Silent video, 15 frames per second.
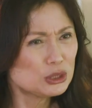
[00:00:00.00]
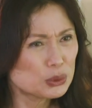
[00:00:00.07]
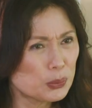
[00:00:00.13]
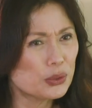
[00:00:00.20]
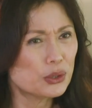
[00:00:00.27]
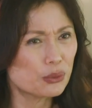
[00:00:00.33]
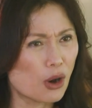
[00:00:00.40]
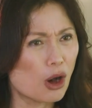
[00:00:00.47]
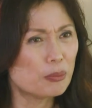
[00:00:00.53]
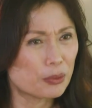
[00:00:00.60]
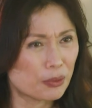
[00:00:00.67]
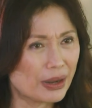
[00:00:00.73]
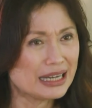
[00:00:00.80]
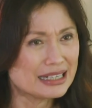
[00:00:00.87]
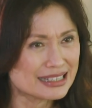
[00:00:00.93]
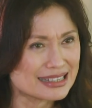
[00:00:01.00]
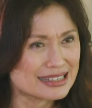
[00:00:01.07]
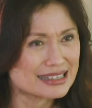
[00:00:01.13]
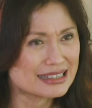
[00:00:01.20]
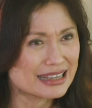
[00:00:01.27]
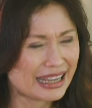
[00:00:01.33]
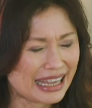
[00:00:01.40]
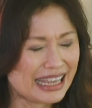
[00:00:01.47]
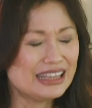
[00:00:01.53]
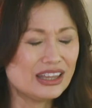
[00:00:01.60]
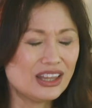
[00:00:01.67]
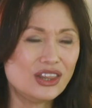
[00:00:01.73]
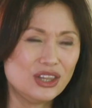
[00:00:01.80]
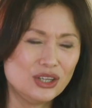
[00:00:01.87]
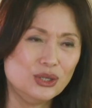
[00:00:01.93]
tour operators in the